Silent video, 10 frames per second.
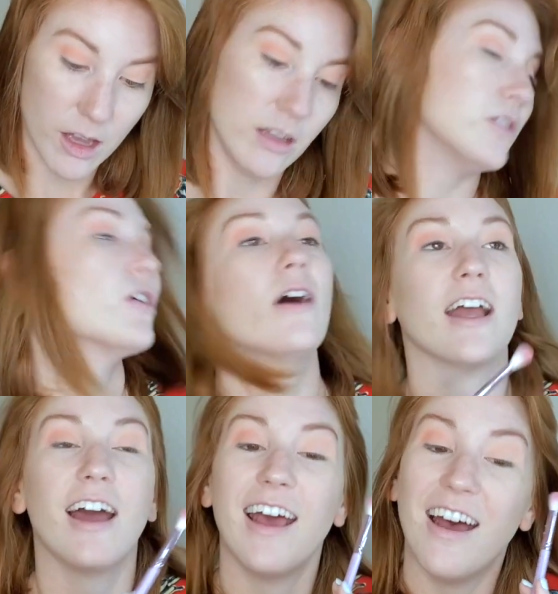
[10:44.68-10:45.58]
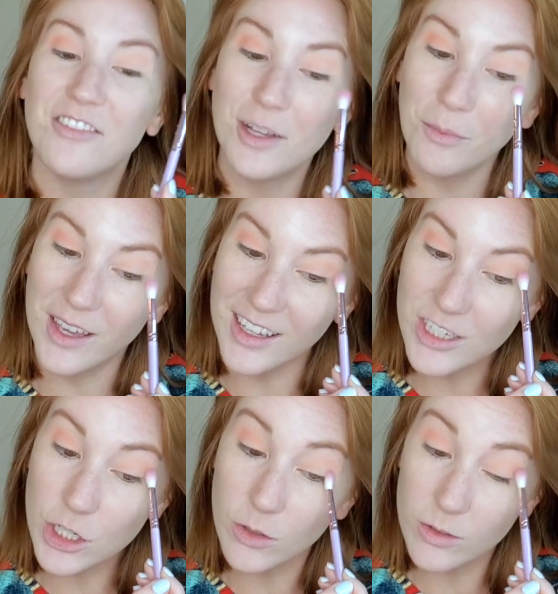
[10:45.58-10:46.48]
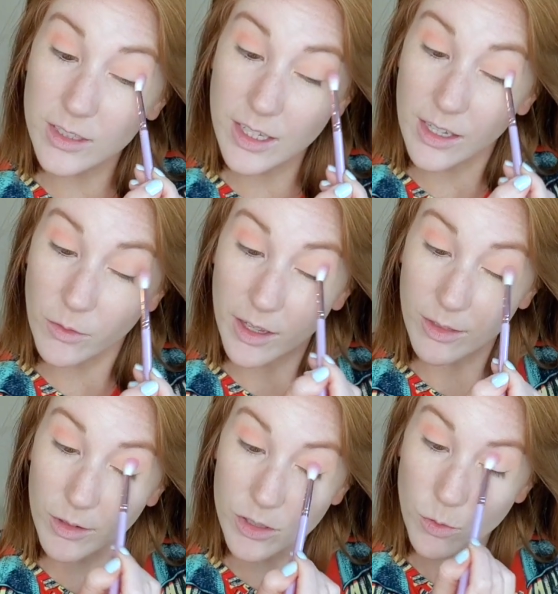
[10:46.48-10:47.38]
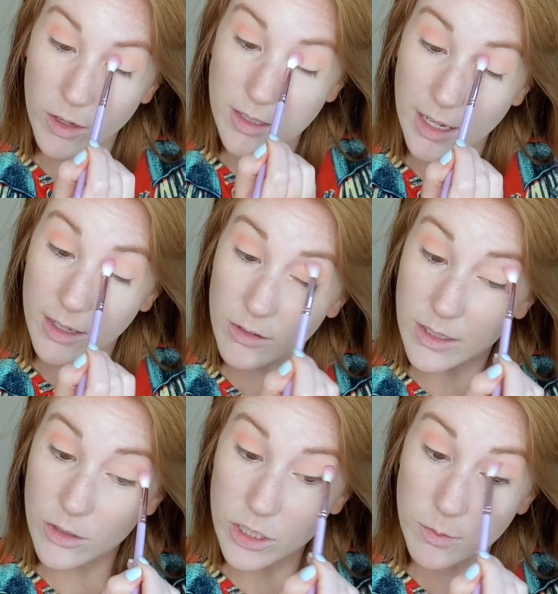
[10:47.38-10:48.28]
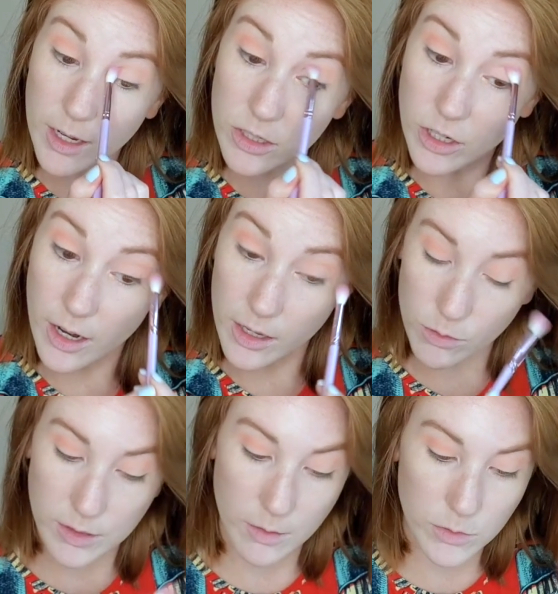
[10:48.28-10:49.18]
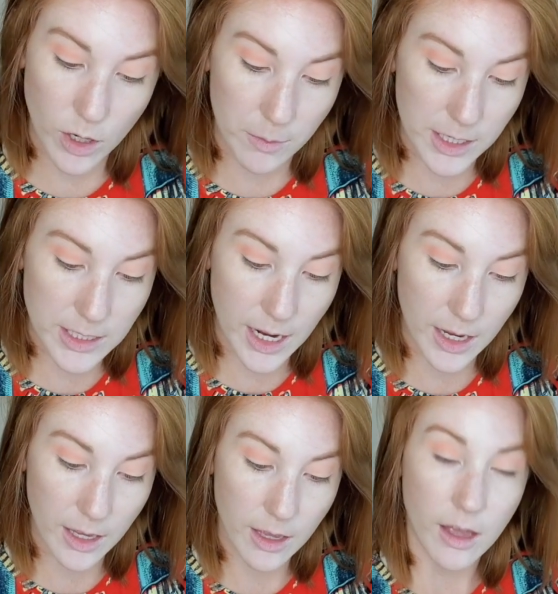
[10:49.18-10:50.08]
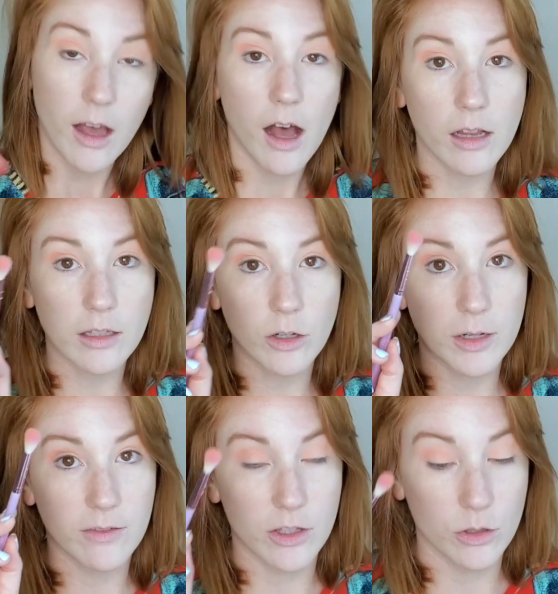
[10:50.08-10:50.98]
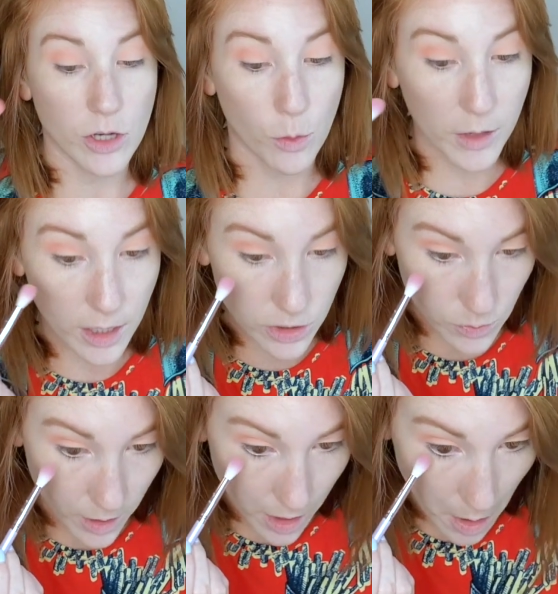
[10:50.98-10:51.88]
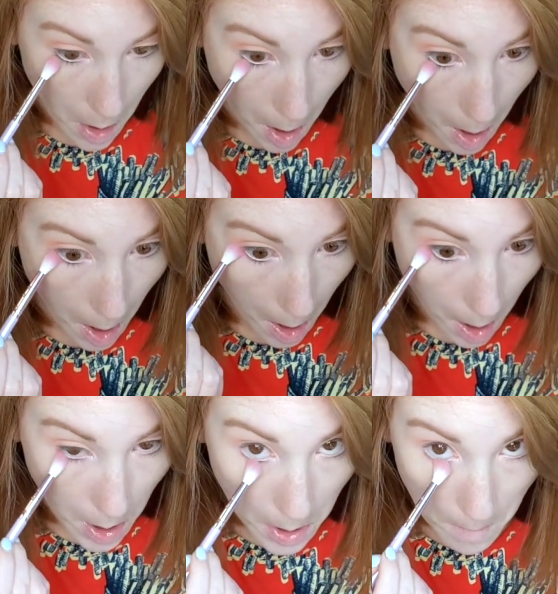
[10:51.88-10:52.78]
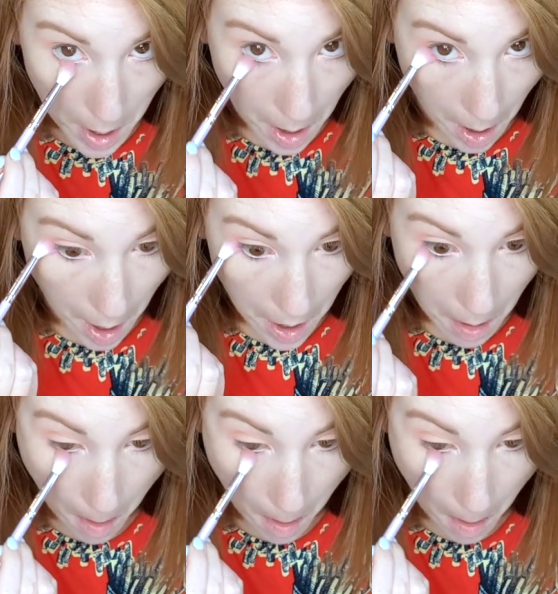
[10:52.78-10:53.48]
So I kind of have to be choosy with which ones I use and just make sure I use them. So I'm going to take a little bit of the Utopia and just run it under my eye.